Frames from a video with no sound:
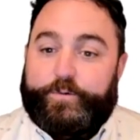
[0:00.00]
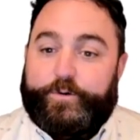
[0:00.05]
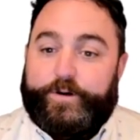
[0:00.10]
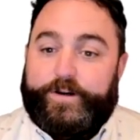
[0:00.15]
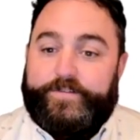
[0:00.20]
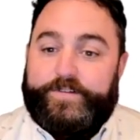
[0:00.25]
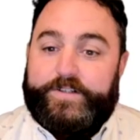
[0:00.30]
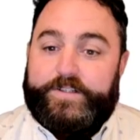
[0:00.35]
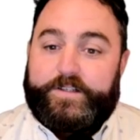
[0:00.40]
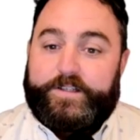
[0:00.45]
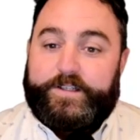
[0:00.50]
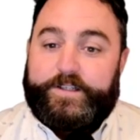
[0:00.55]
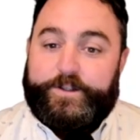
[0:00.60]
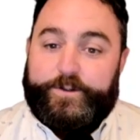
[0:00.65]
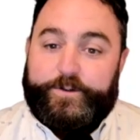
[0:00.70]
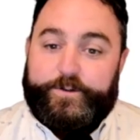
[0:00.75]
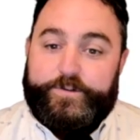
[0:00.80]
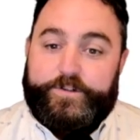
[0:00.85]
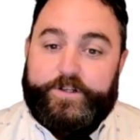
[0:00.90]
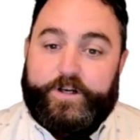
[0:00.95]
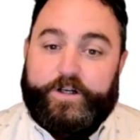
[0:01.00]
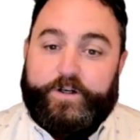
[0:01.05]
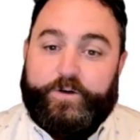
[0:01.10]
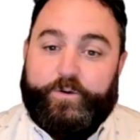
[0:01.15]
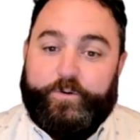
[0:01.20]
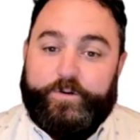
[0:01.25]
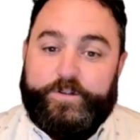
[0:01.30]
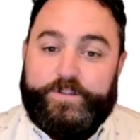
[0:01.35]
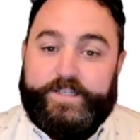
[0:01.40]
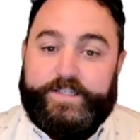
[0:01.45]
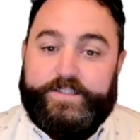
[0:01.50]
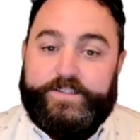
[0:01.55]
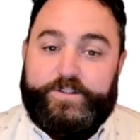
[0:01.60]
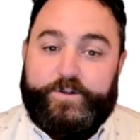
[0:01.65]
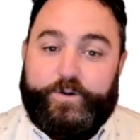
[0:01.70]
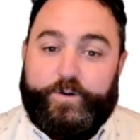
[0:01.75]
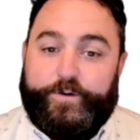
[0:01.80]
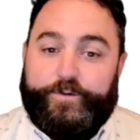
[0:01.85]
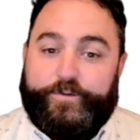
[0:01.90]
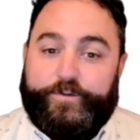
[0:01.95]
previously used on Orsted
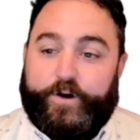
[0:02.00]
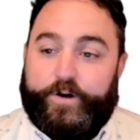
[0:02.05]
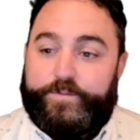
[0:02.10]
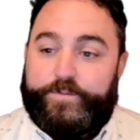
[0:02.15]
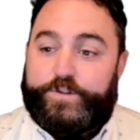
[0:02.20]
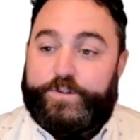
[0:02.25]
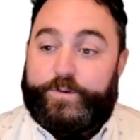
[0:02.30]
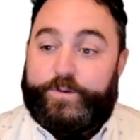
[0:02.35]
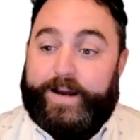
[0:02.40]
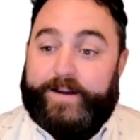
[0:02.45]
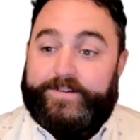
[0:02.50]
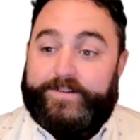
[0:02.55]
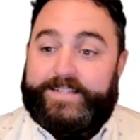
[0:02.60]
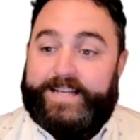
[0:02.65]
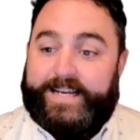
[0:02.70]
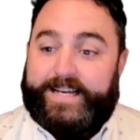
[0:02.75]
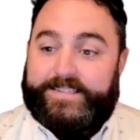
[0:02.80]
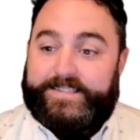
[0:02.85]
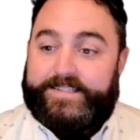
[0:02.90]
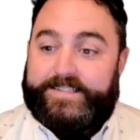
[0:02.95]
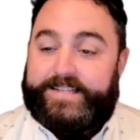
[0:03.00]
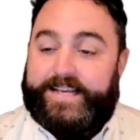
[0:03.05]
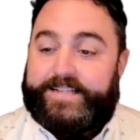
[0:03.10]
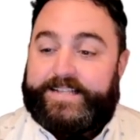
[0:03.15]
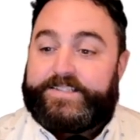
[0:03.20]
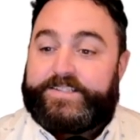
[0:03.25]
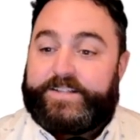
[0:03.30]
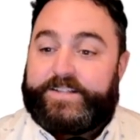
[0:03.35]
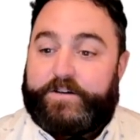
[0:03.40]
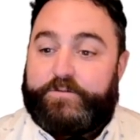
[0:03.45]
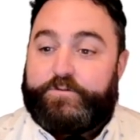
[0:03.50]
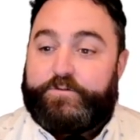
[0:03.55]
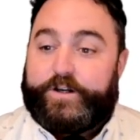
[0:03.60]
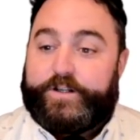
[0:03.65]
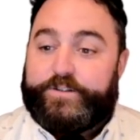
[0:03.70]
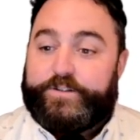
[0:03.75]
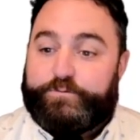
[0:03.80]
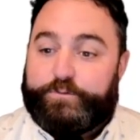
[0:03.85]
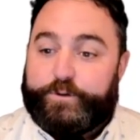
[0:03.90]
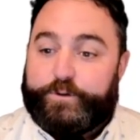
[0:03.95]
solar farms throughout Texas and
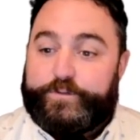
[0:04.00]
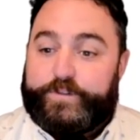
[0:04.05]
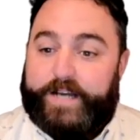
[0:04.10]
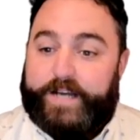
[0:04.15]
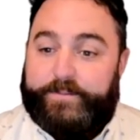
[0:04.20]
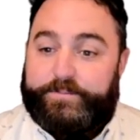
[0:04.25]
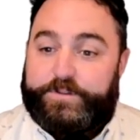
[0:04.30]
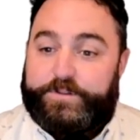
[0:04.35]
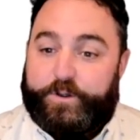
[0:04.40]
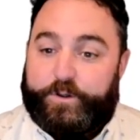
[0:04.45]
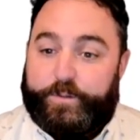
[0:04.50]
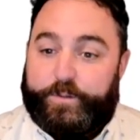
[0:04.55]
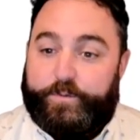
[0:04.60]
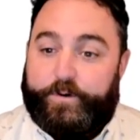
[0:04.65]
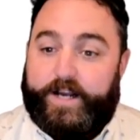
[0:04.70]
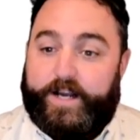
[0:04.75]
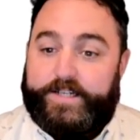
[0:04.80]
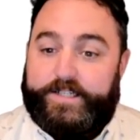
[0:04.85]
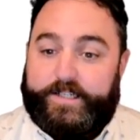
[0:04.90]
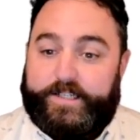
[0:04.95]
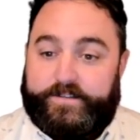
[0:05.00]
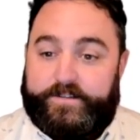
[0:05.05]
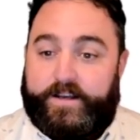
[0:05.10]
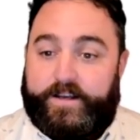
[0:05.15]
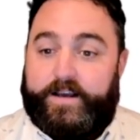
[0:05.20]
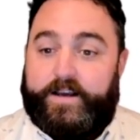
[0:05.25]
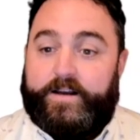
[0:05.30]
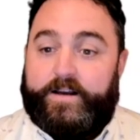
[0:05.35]
Sunrun's rooftop solar projects.